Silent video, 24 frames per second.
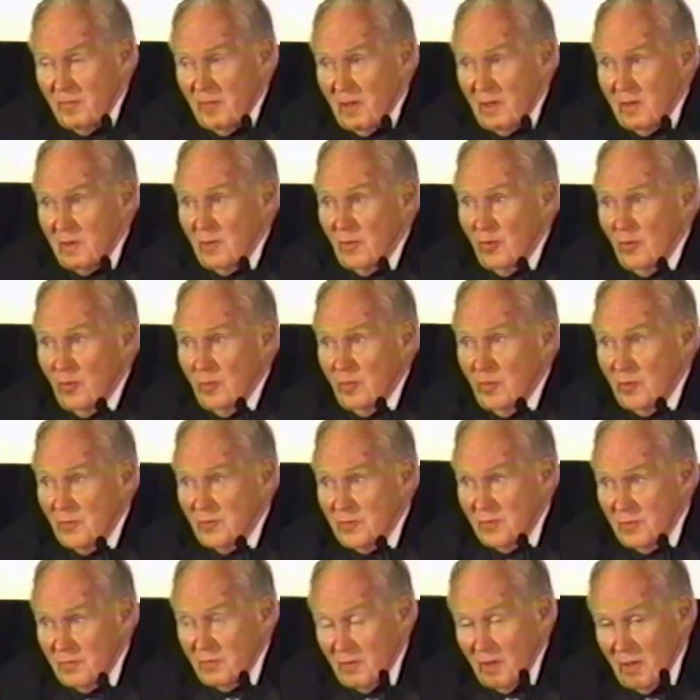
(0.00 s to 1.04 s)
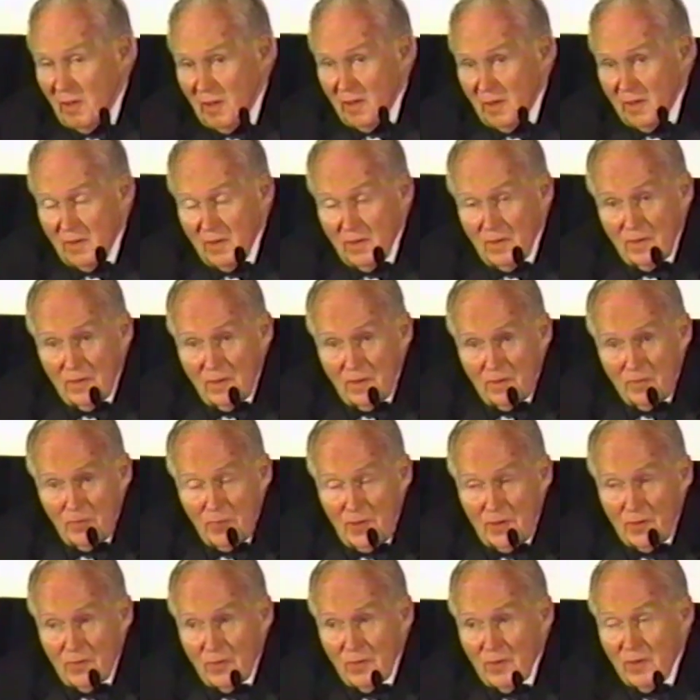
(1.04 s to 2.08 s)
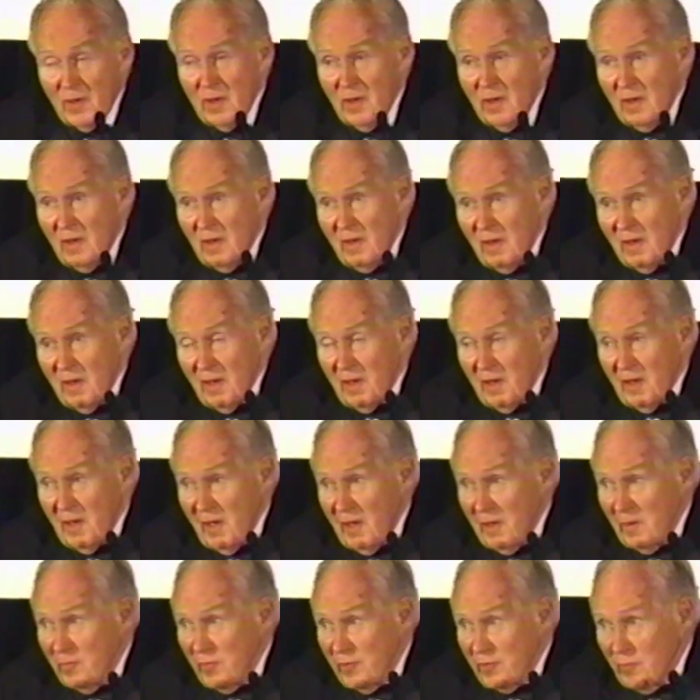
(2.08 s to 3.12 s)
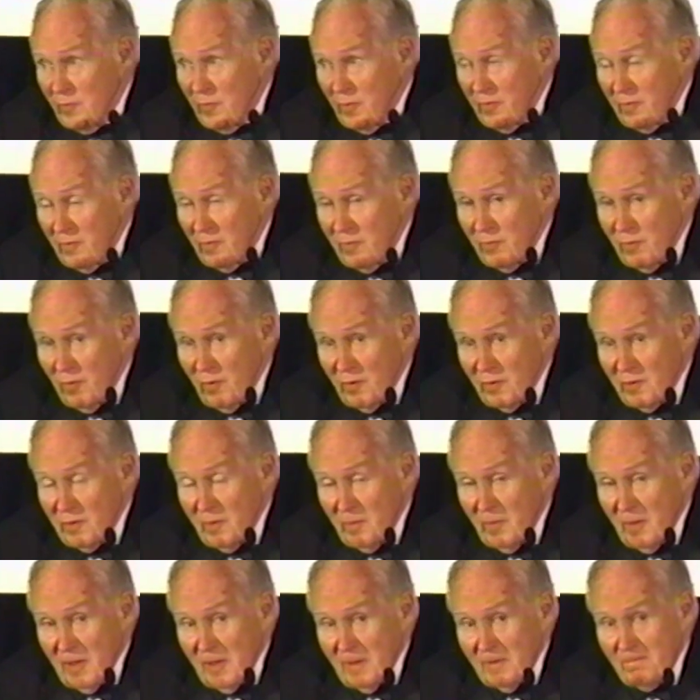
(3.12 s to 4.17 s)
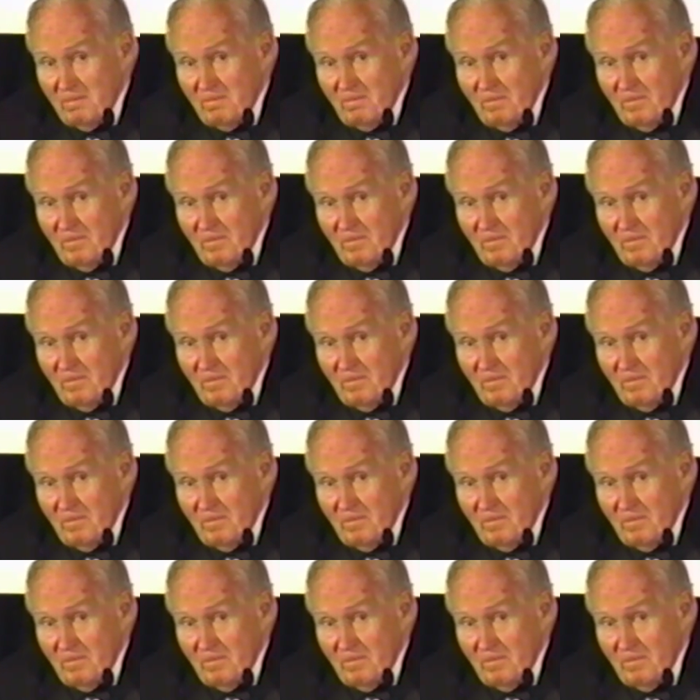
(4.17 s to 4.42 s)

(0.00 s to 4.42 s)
that global society that Peter and Adam Smith have talked about.